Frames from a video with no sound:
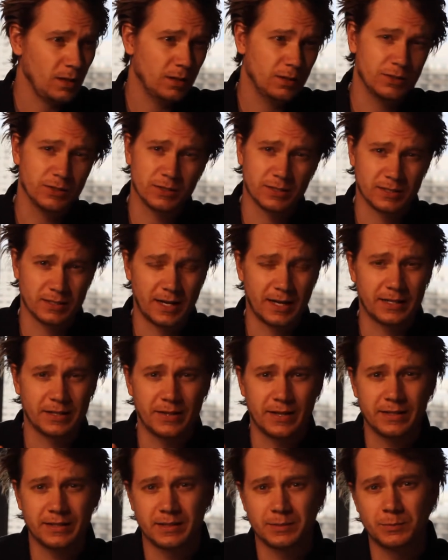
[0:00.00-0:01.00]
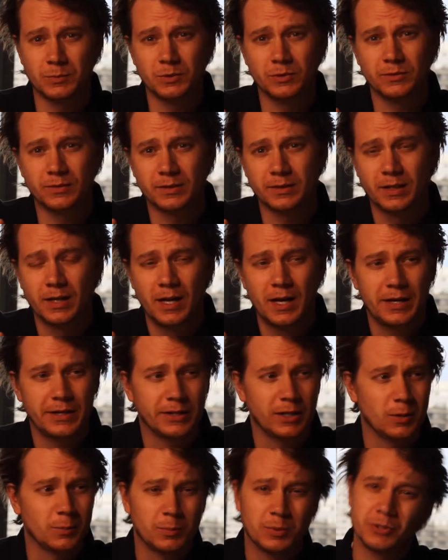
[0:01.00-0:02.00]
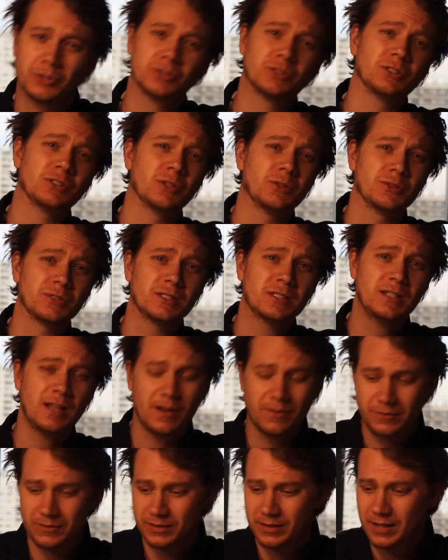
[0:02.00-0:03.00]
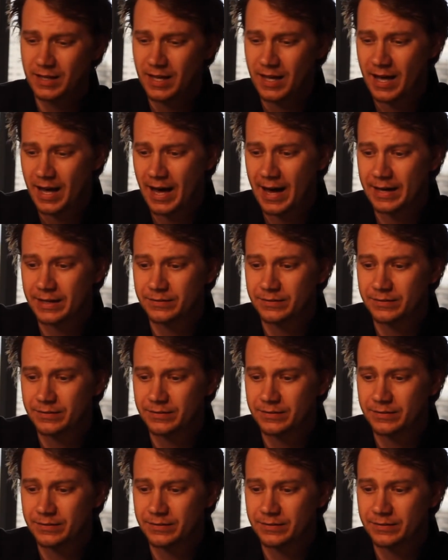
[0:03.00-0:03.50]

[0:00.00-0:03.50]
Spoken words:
He decided then to move and, you know, produce his own stuff out